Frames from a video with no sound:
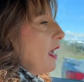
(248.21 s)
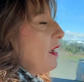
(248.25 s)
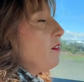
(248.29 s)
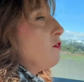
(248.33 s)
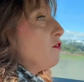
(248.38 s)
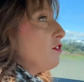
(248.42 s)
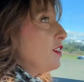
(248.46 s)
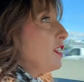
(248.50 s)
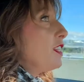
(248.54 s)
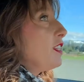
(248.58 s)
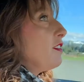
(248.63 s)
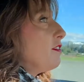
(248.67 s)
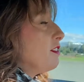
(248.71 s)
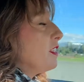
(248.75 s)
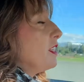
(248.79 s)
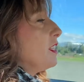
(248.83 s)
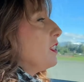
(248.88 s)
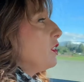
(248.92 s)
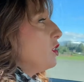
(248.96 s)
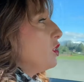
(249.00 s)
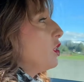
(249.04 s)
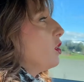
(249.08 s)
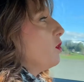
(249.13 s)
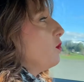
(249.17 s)
I really,
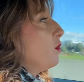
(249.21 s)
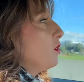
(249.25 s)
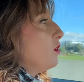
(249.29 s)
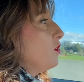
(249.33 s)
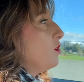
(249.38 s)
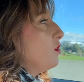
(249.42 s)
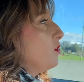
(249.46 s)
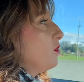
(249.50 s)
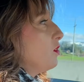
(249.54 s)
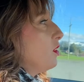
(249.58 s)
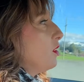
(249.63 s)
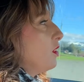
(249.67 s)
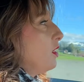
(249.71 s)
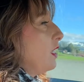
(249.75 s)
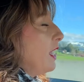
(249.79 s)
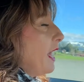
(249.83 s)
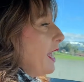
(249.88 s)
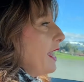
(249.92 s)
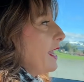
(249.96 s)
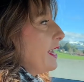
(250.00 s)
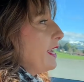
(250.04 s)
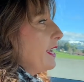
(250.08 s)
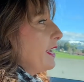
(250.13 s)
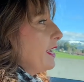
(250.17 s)
really don't
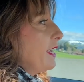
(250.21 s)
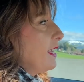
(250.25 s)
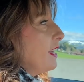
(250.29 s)
like